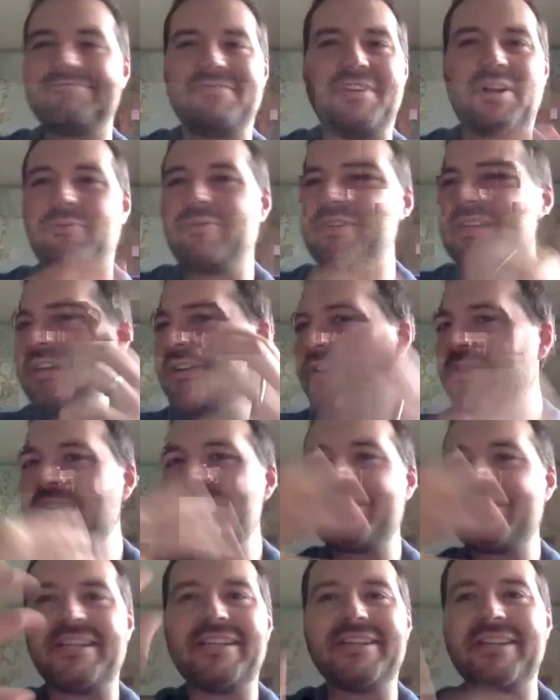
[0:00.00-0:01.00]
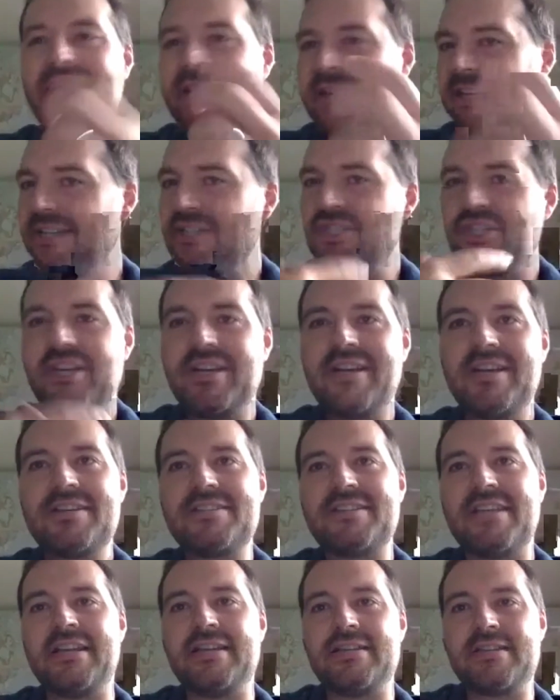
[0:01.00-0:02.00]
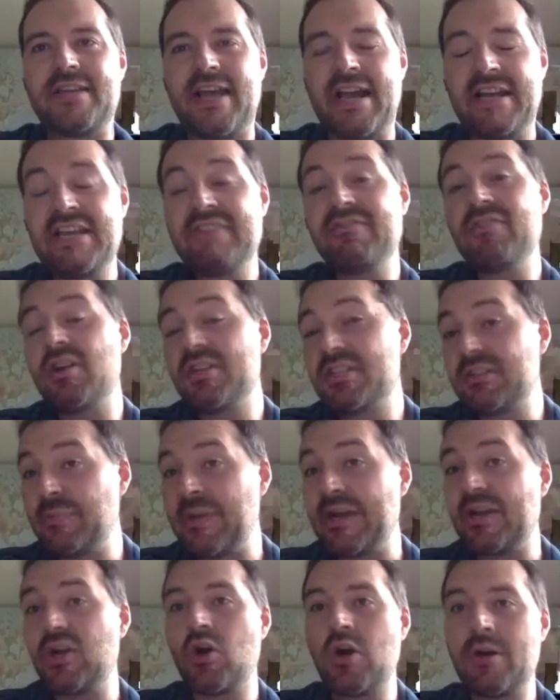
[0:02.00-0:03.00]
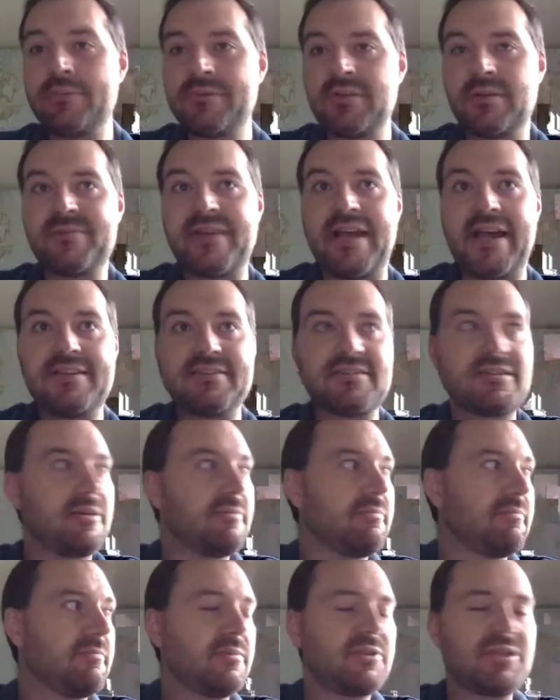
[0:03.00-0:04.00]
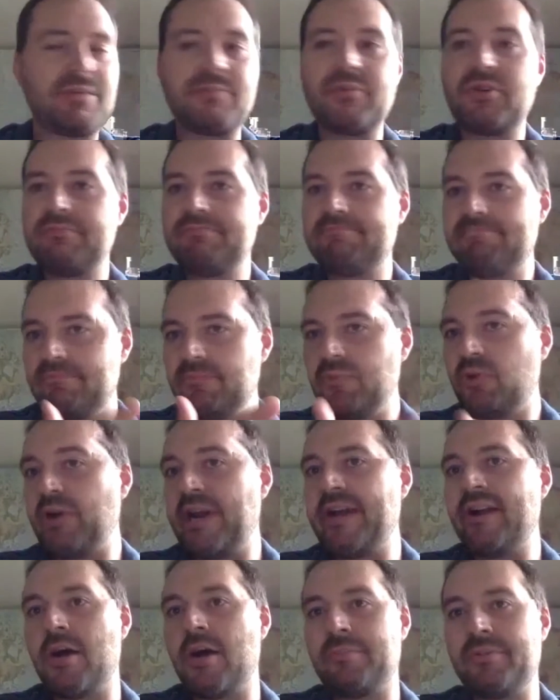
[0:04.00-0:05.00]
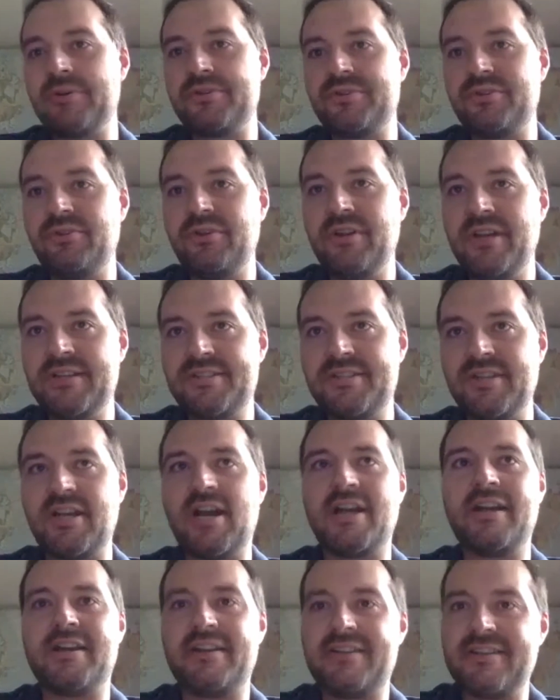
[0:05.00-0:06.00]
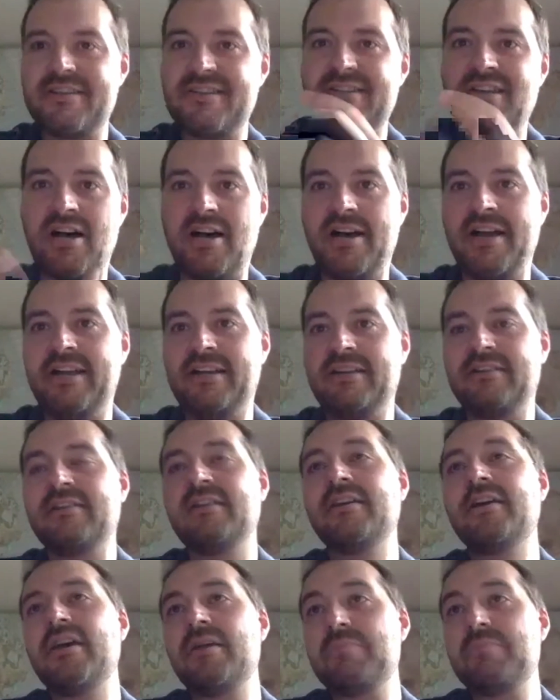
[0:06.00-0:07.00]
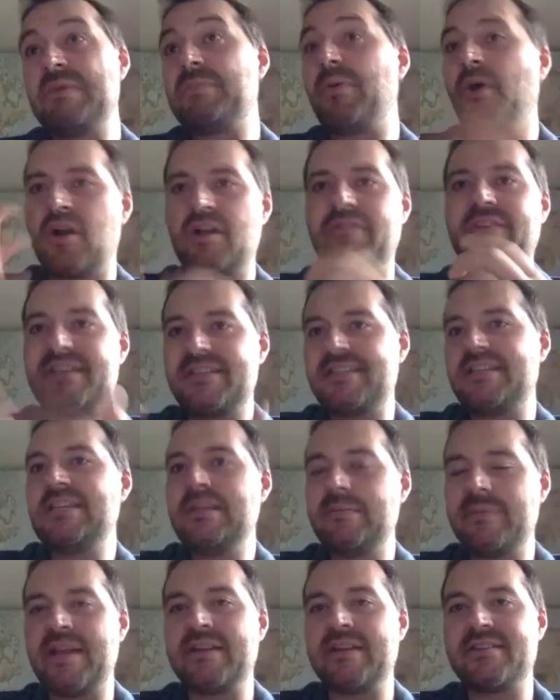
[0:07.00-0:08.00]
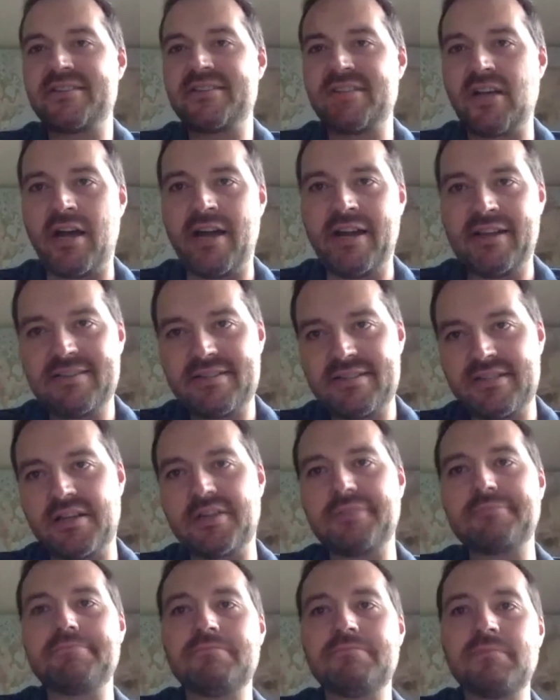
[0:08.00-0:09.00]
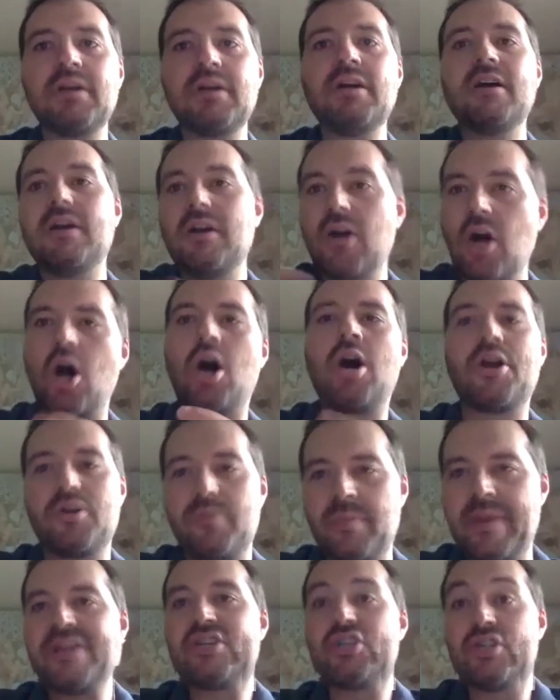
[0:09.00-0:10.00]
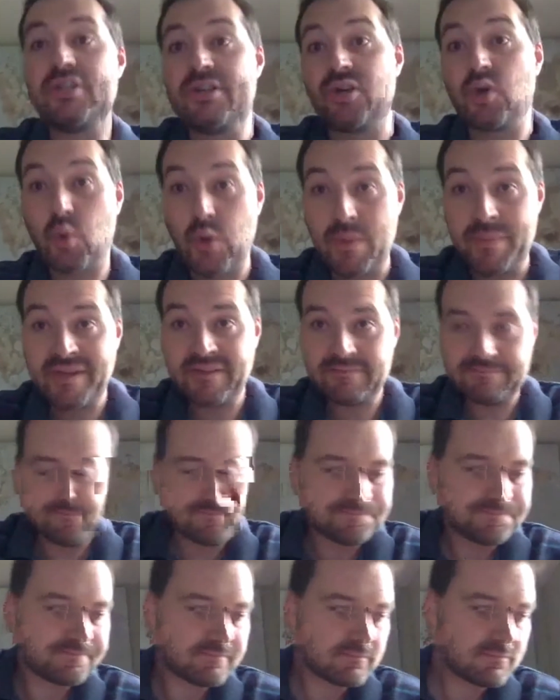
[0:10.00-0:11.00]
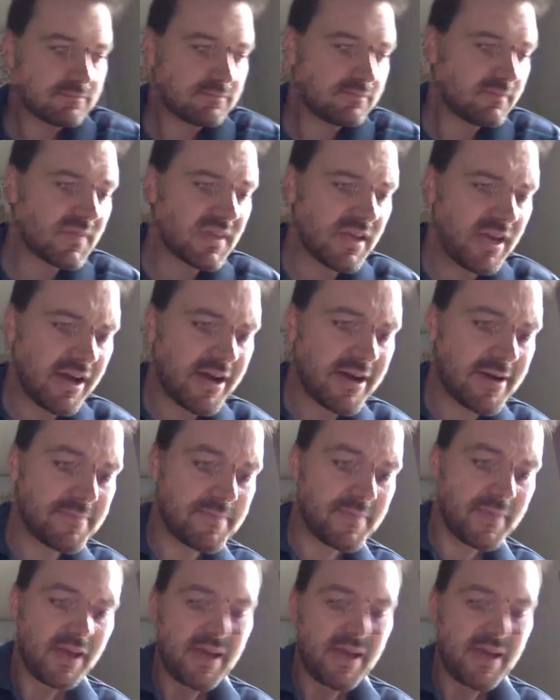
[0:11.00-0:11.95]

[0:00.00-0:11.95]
gears and linkages, and even on some of my co-op terms, I had some great opportunities to kind of be part of a team that designed some automation equipment. And